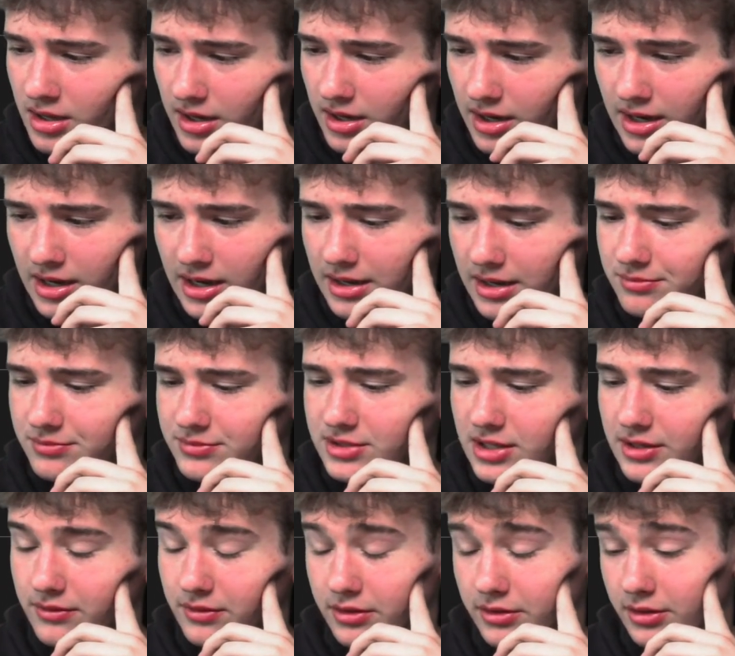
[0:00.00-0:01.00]
and
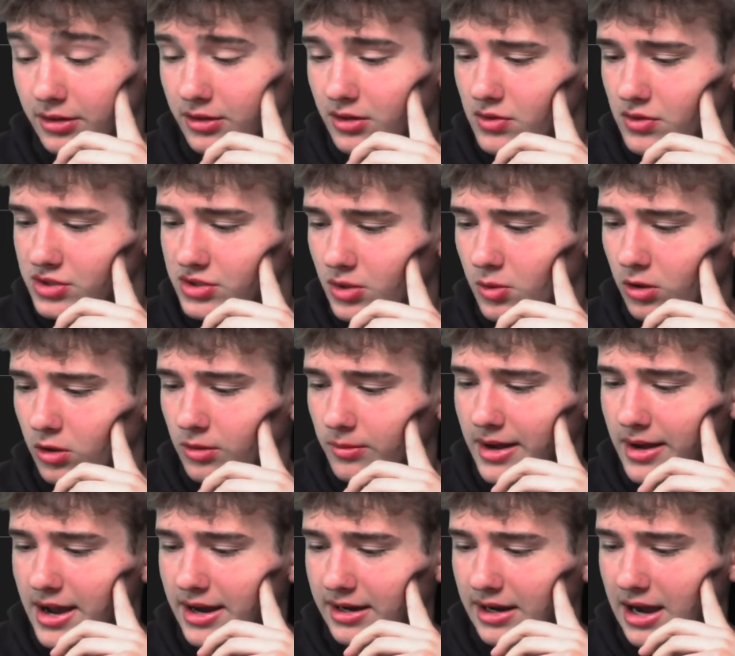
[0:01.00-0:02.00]
there goes the
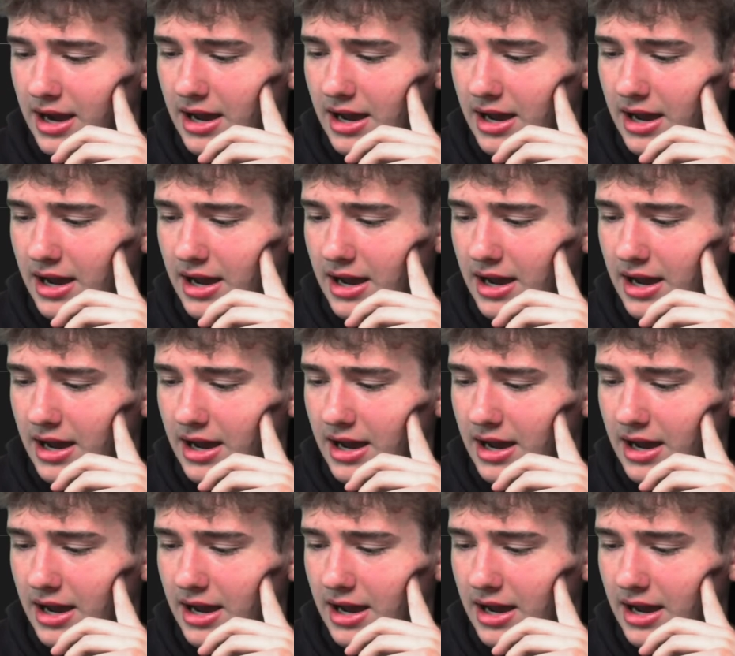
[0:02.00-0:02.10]
quarterback.